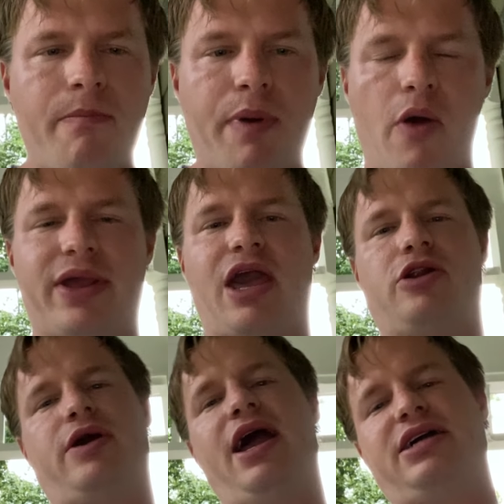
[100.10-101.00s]
But what
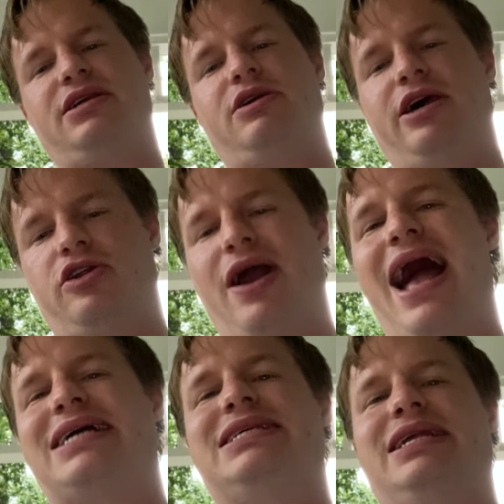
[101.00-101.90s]
counteract
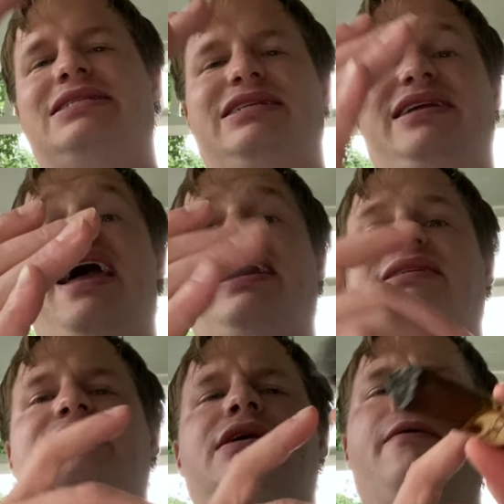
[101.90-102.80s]
counteracts it is the
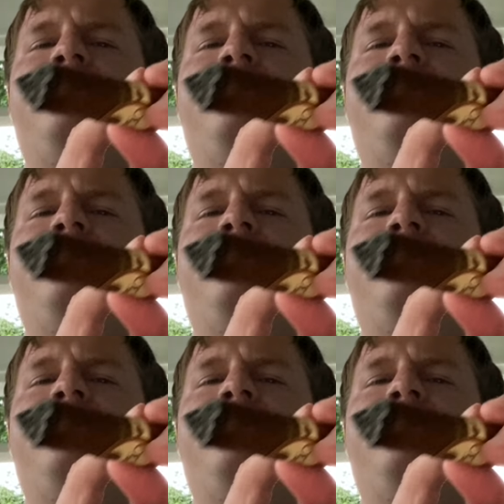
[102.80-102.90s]
taste.